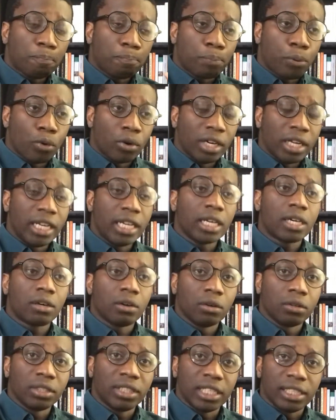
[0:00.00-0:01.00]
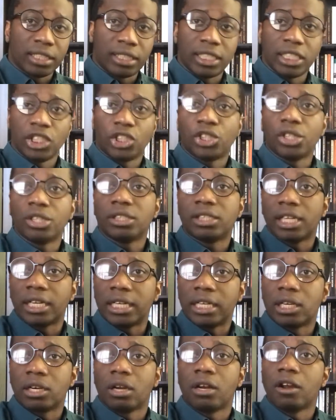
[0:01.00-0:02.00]
political decisions
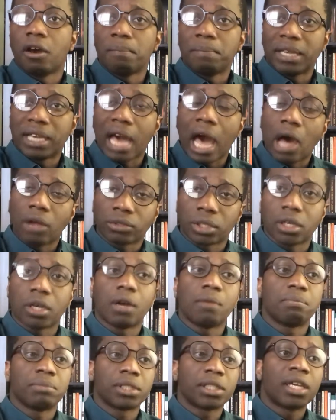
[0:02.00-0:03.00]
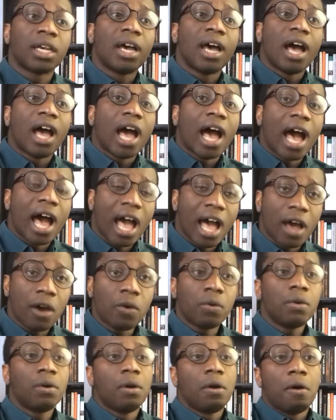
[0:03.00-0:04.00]
and economic outcomes.
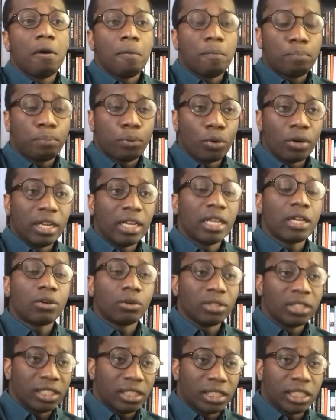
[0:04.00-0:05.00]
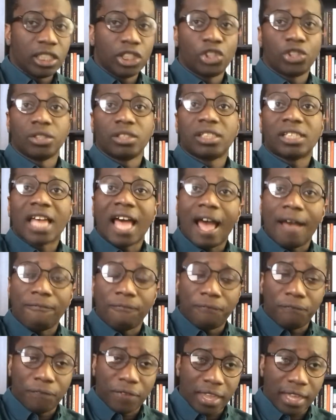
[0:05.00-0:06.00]
How political decisions
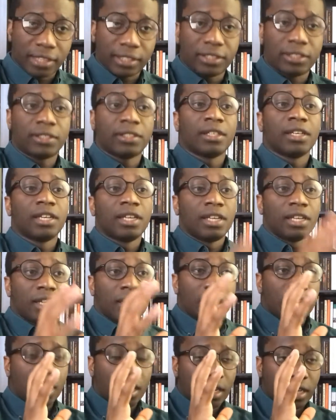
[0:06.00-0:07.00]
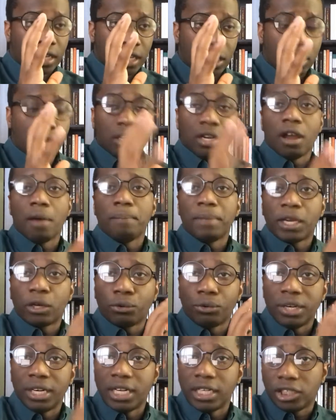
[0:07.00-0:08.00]
affect
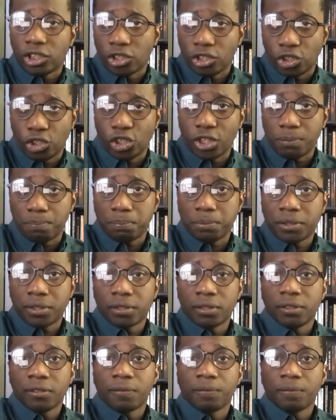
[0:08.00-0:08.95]
economic relationships.